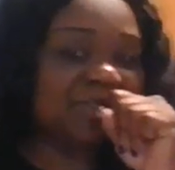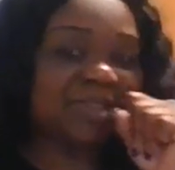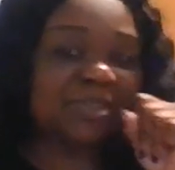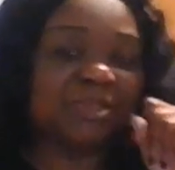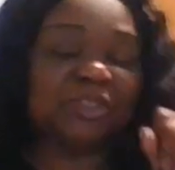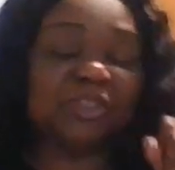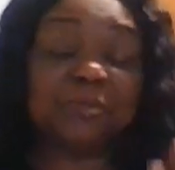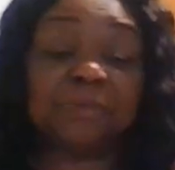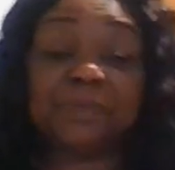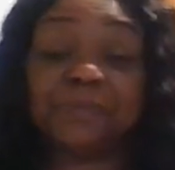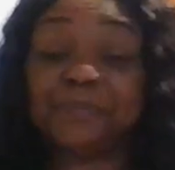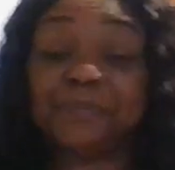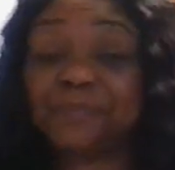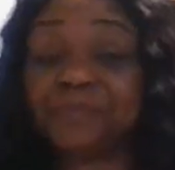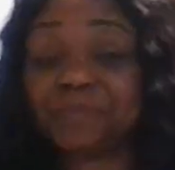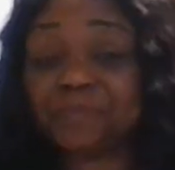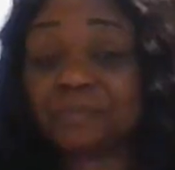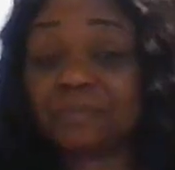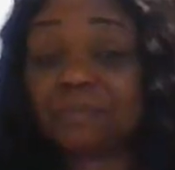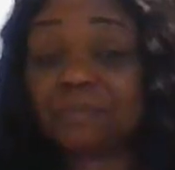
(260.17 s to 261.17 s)
excuse me,
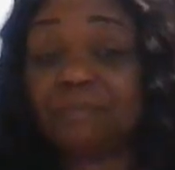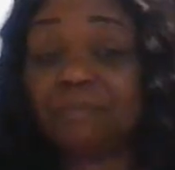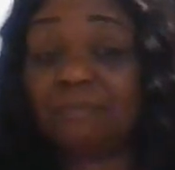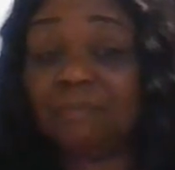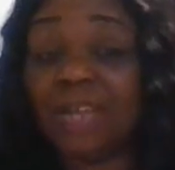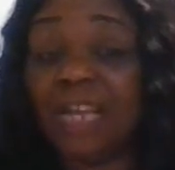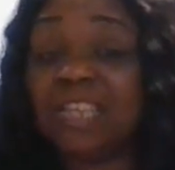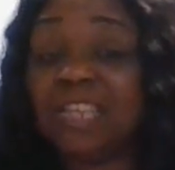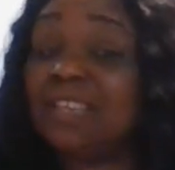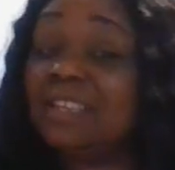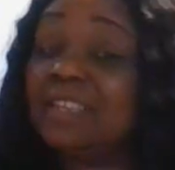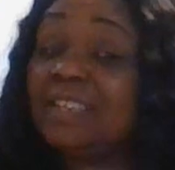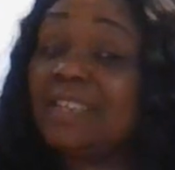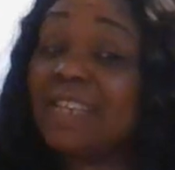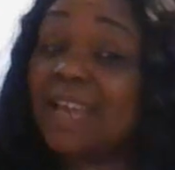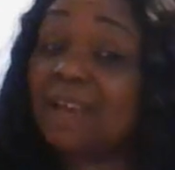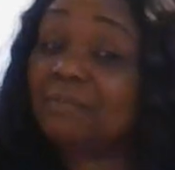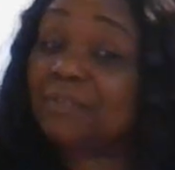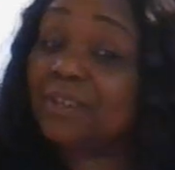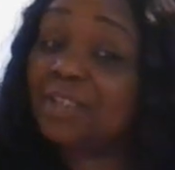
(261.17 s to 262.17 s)
you
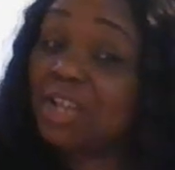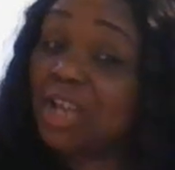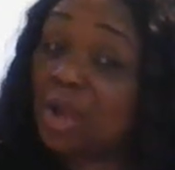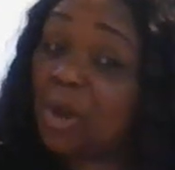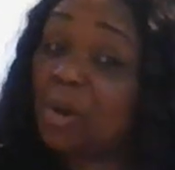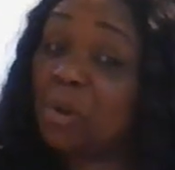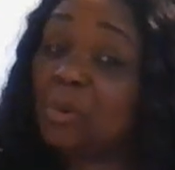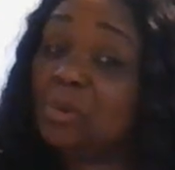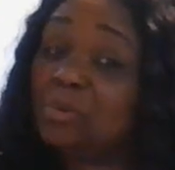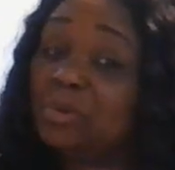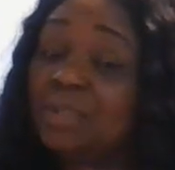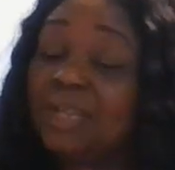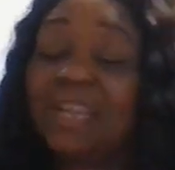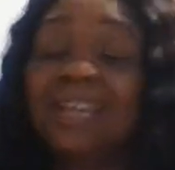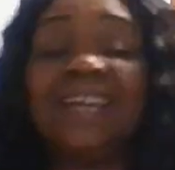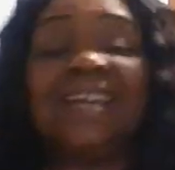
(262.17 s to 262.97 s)
never know.